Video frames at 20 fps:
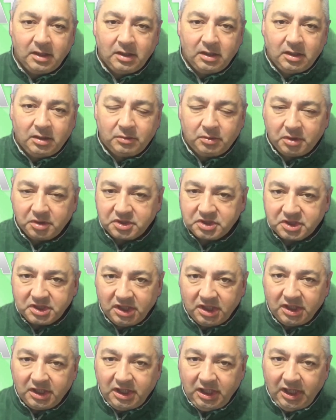Watched it
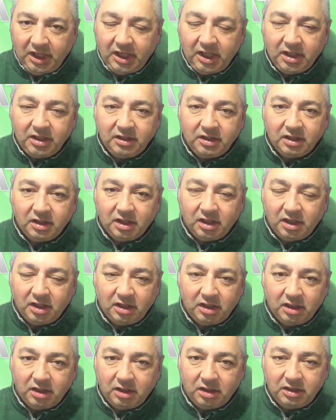again.
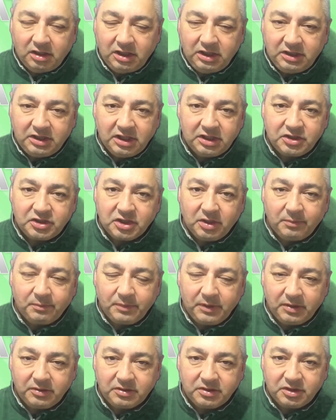He did jump
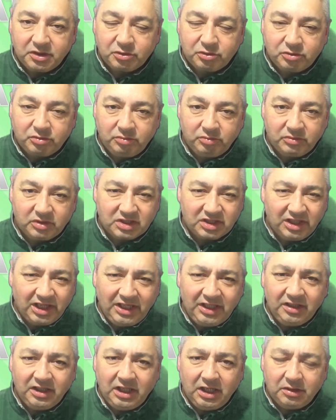
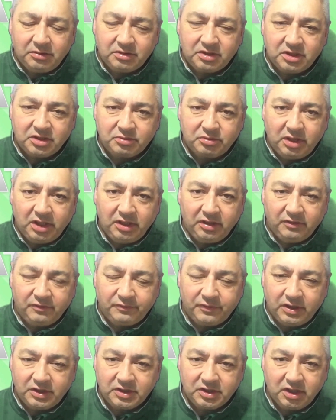slightly out to his right the
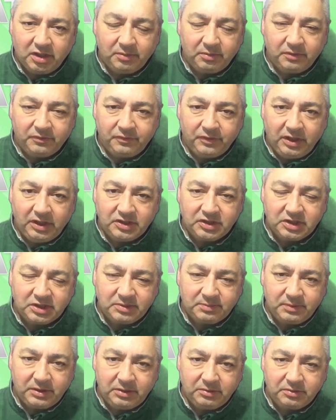first couple of fences,
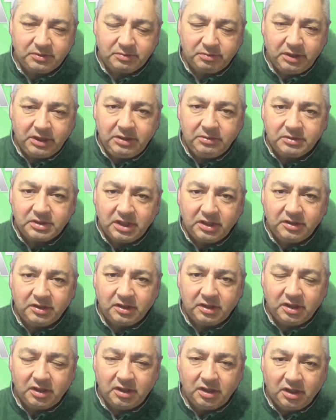but it was when he was
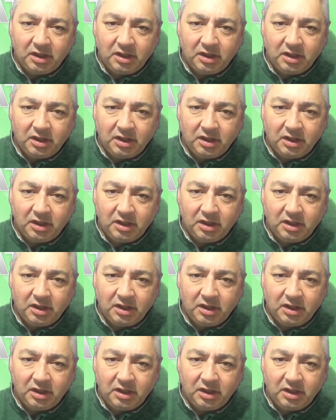under,